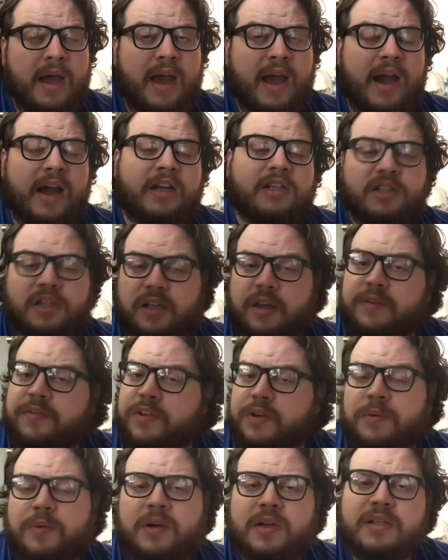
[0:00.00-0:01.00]
Actually, if
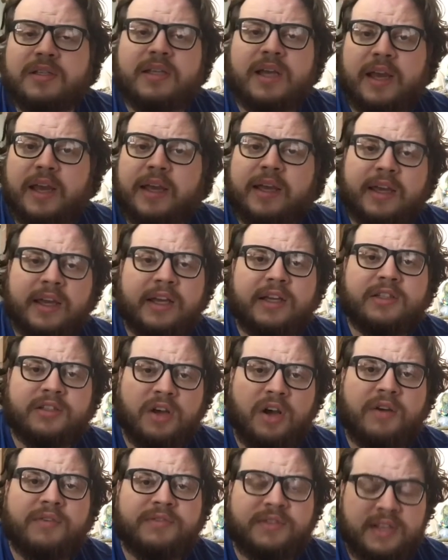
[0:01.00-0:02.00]
you want to say it kicks
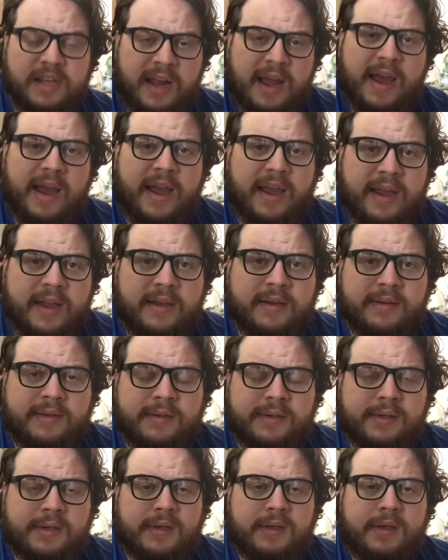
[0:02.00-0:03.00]
off today,
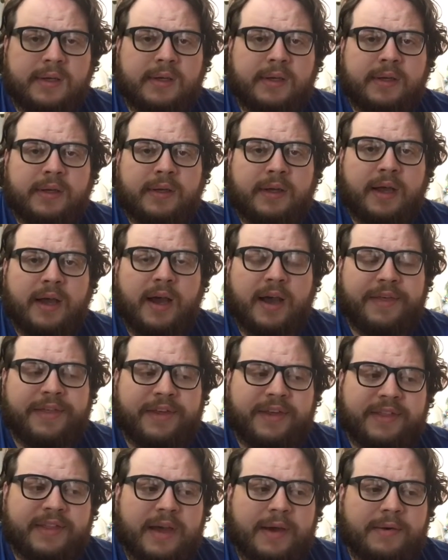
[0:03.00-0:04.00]
I
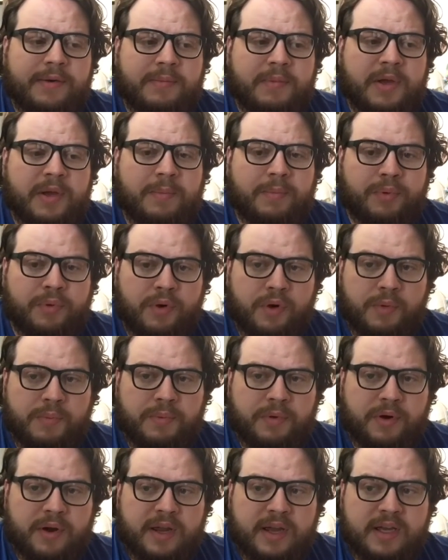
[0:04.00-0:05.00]
think that would be
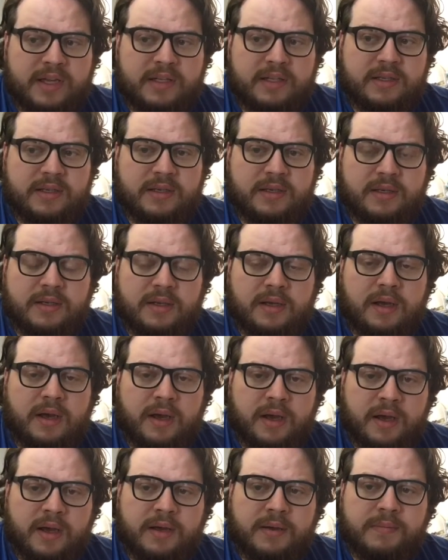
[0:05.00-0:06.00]
appropriate.
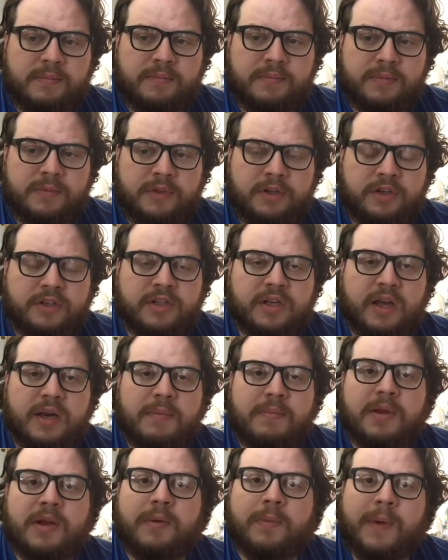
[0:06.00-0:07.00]
There's going to
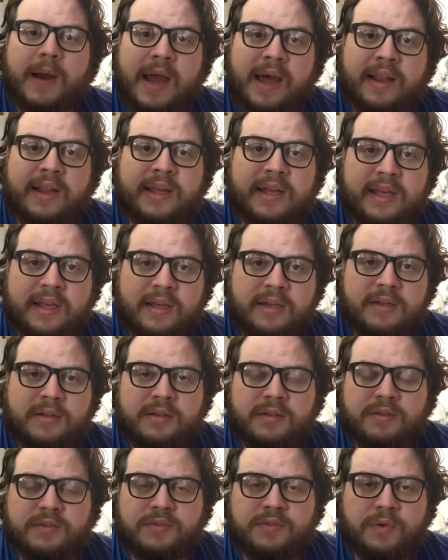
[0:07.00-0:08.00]
be a rally
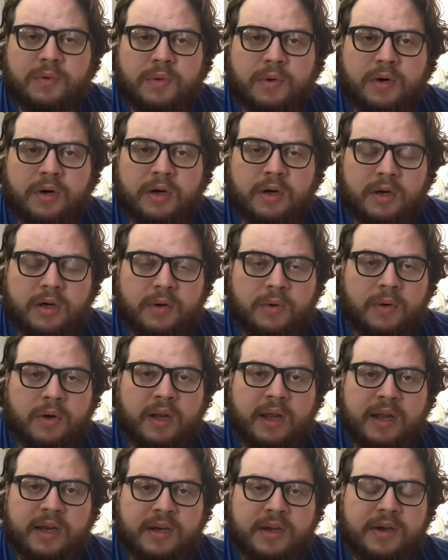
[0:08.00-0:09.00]
for
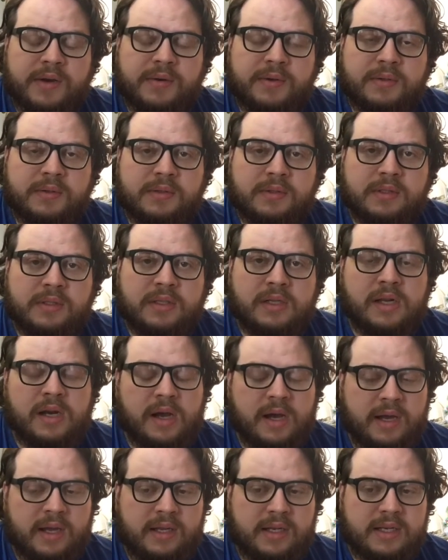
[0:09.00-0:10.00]
Orlando
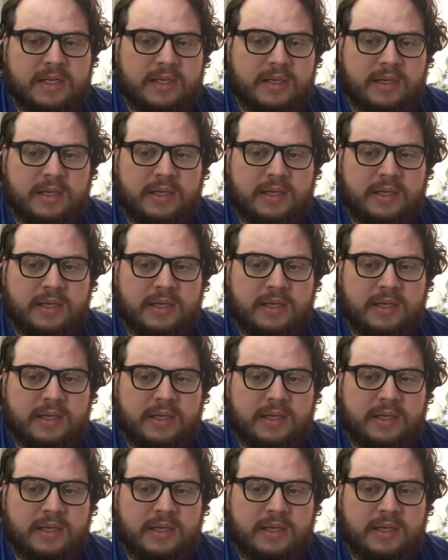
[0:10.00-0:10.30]
tonight.